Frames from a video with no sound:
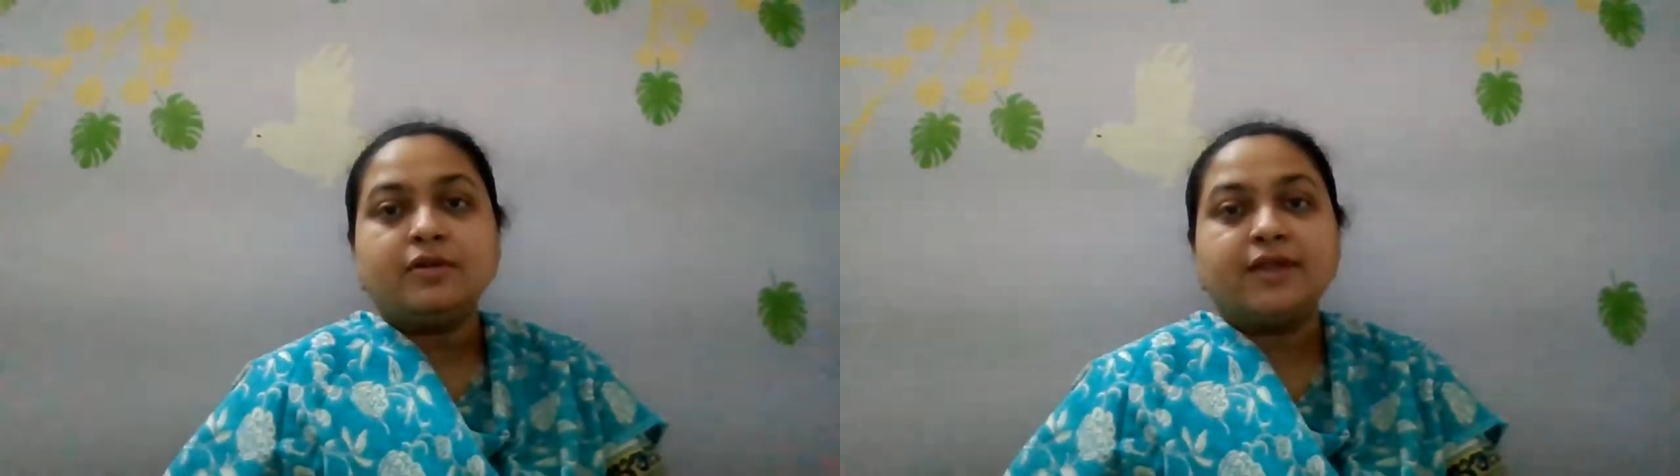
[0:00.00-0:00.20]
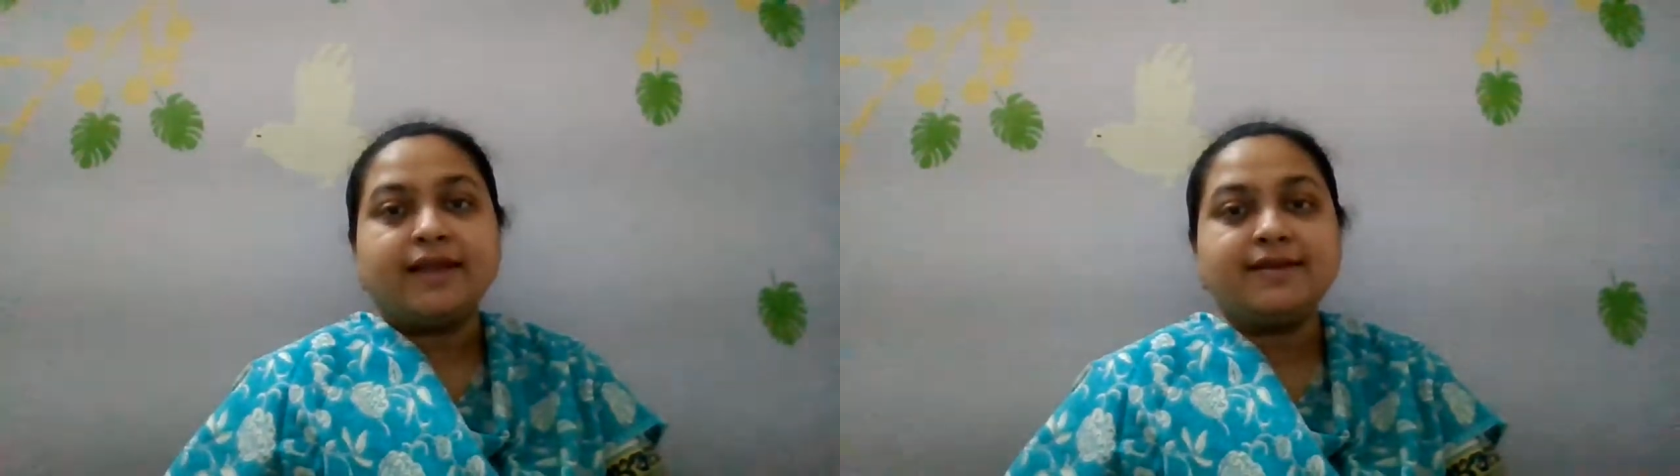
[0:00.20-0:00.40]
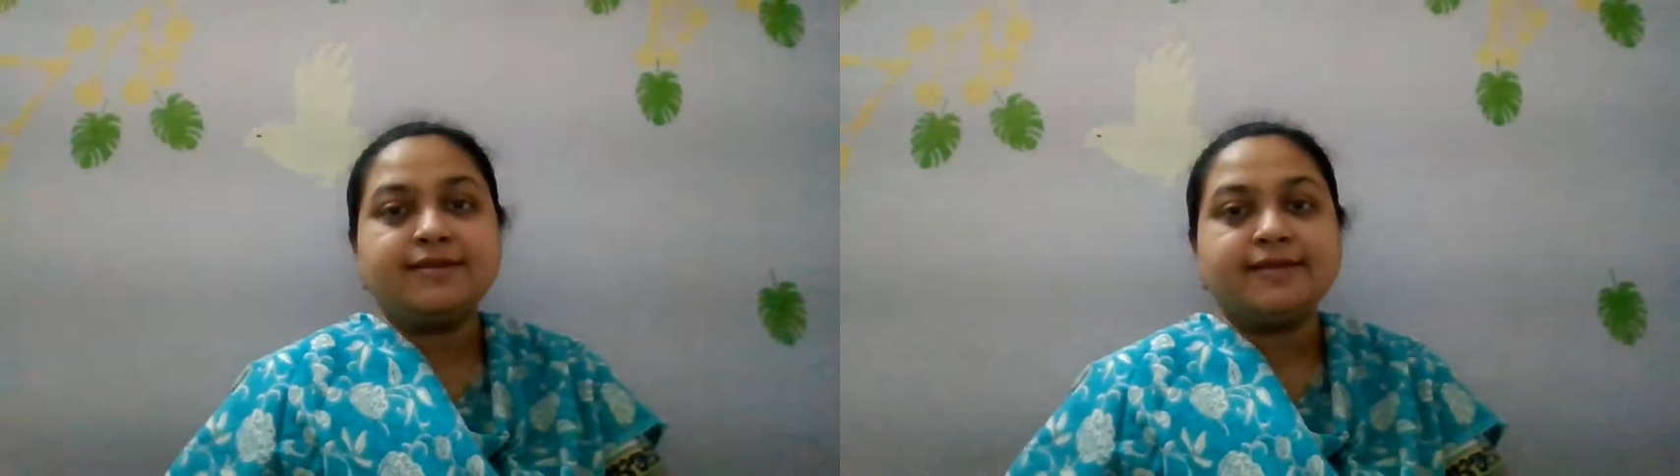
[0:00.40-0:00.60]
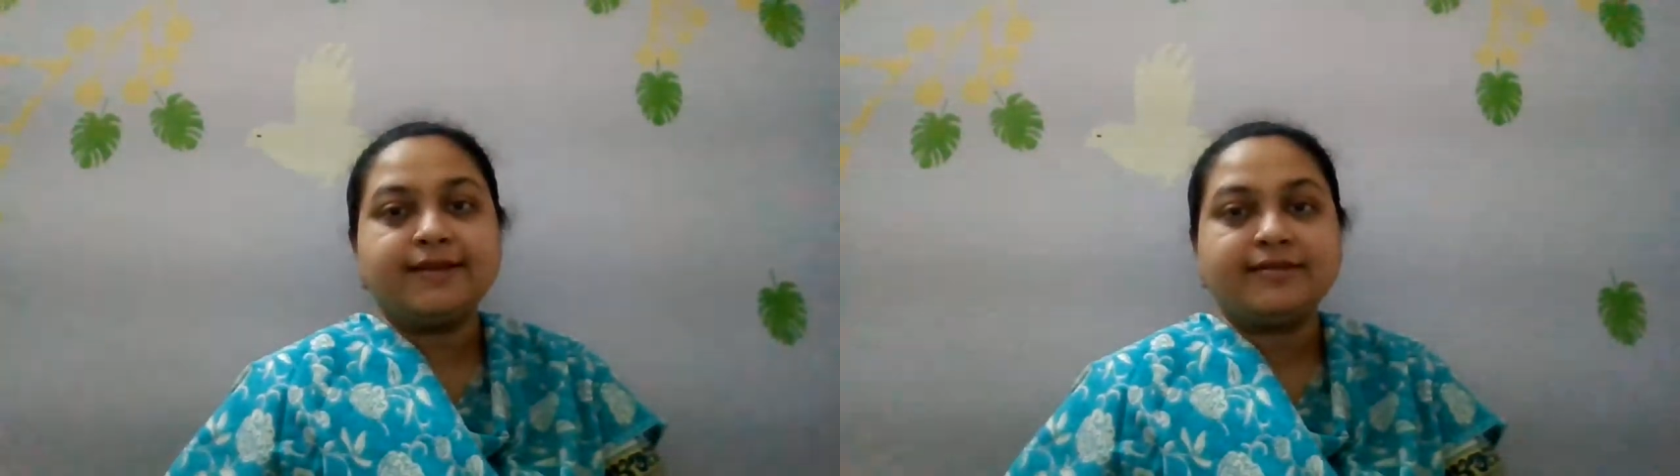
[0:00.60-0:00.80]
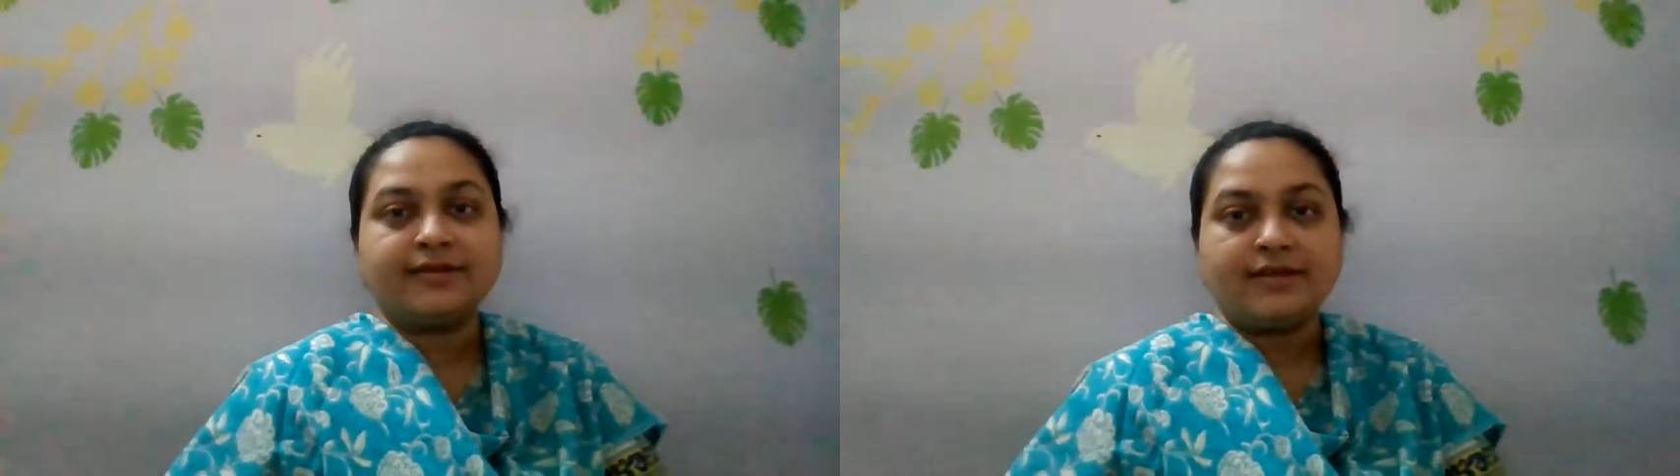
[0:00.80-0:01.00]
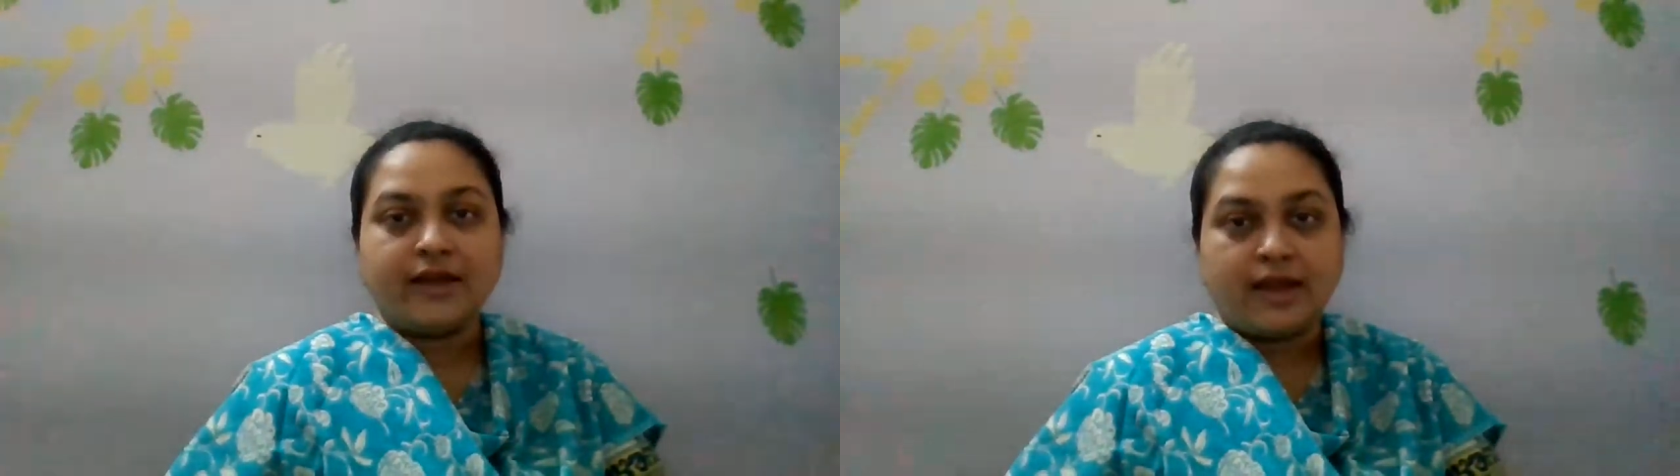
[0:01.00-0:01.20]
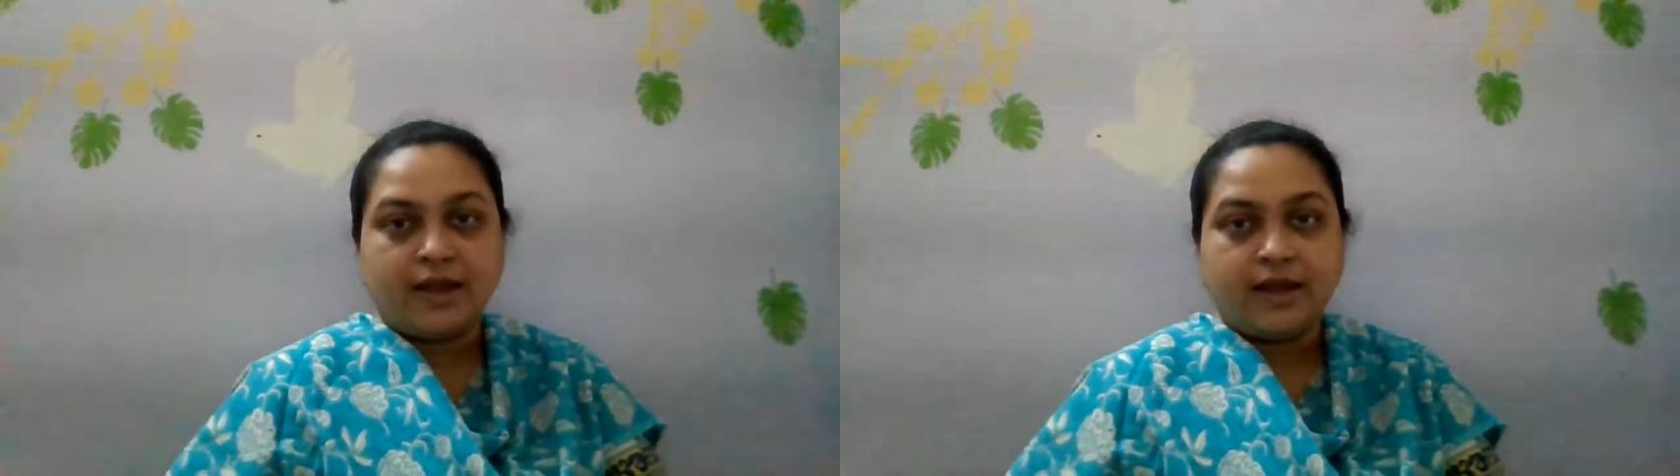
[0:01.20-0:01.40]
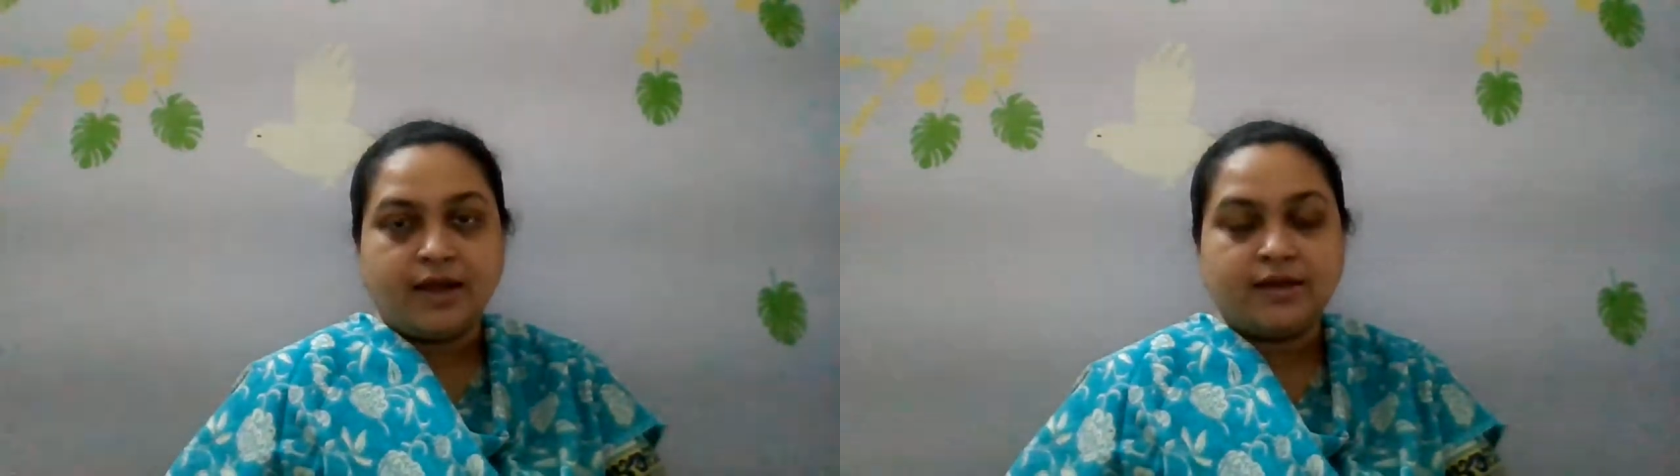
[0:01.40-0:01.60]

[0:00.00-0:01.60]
That is lesson 8.